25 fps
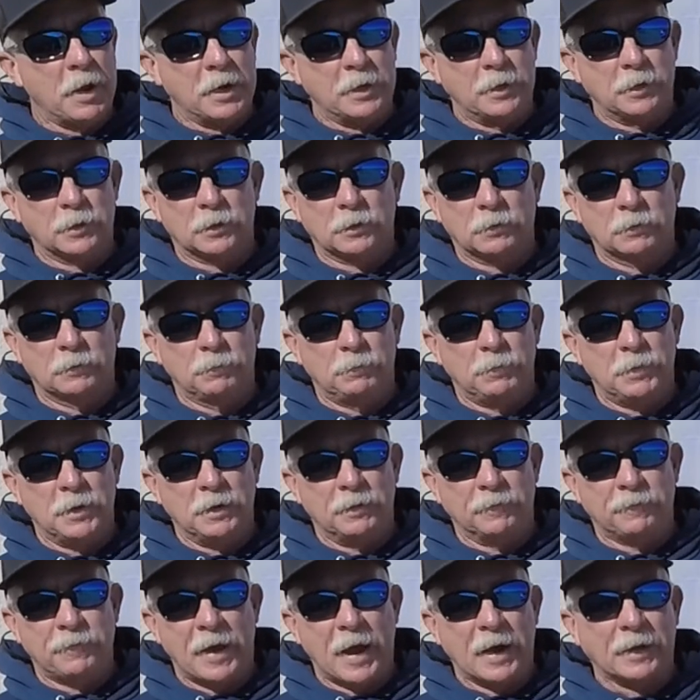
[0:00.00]
just be
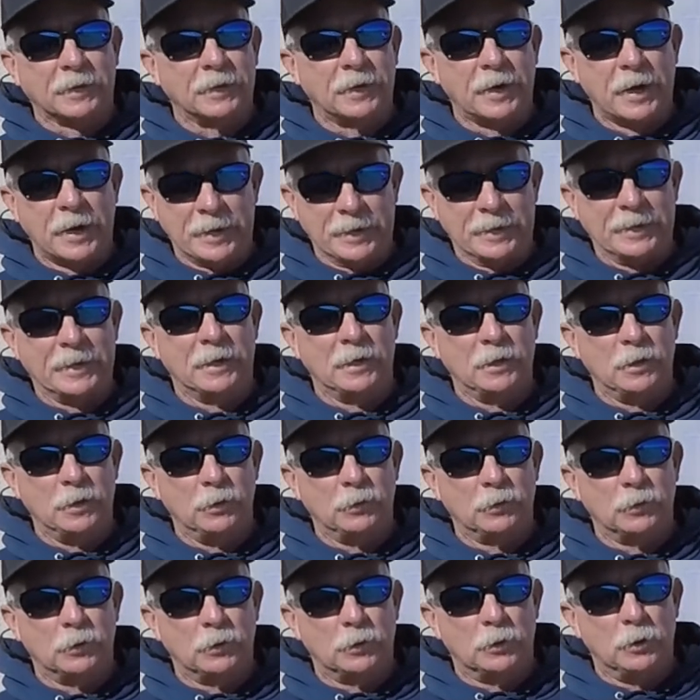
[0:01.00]
the fact that I didn't get
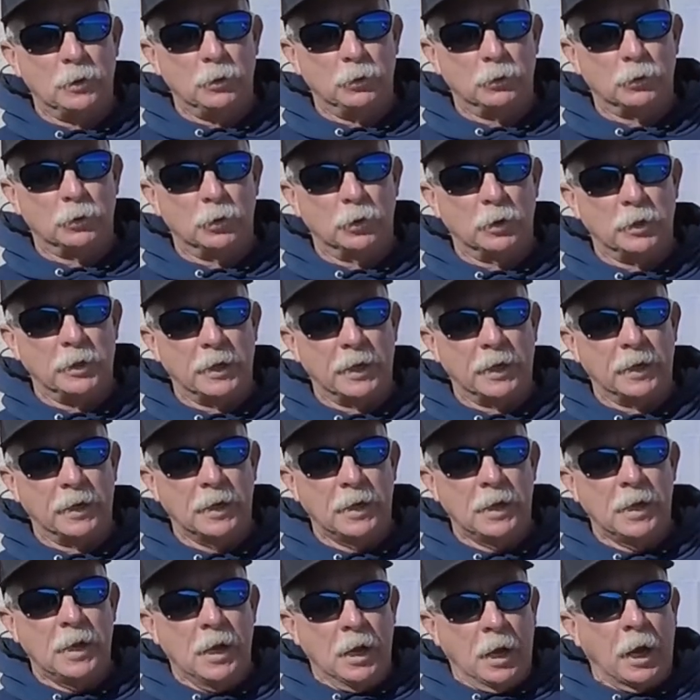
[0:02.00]
used to it yet.
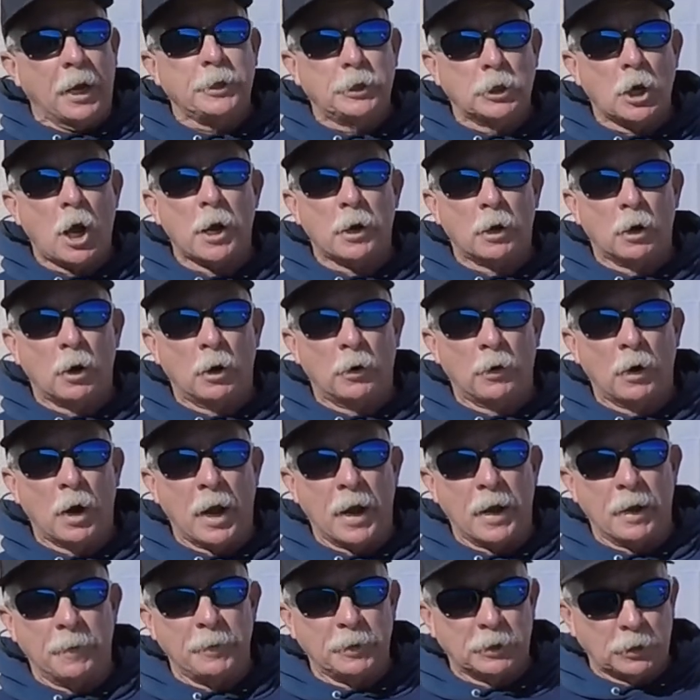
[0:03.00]
I shot it all
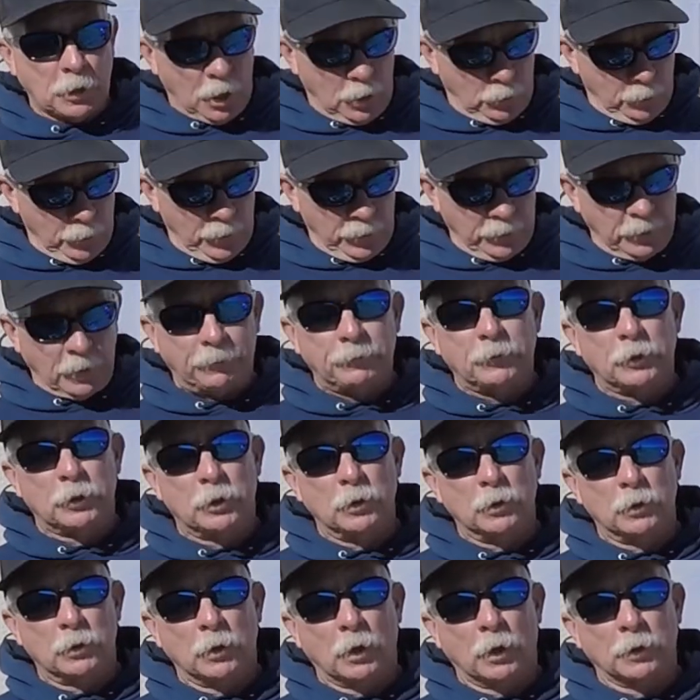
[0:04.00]
right. I mean, shot it well enough to
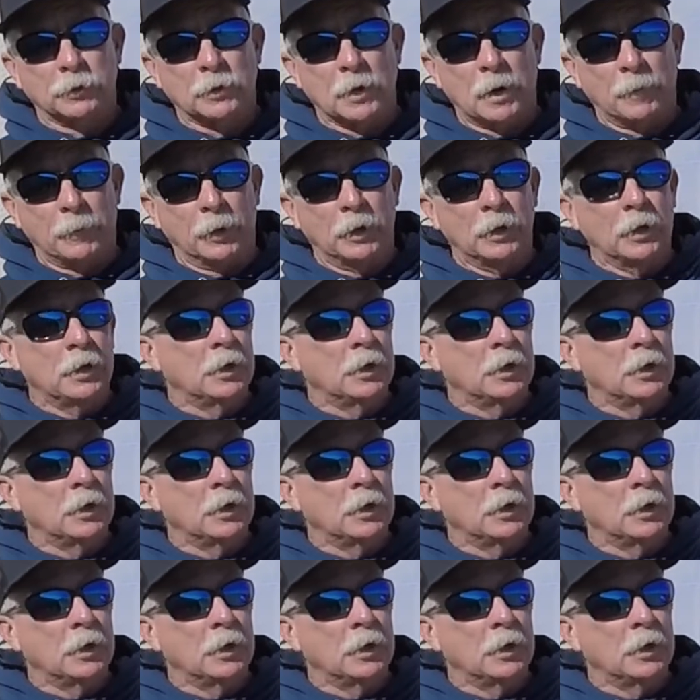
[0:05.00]
shoot it all summer,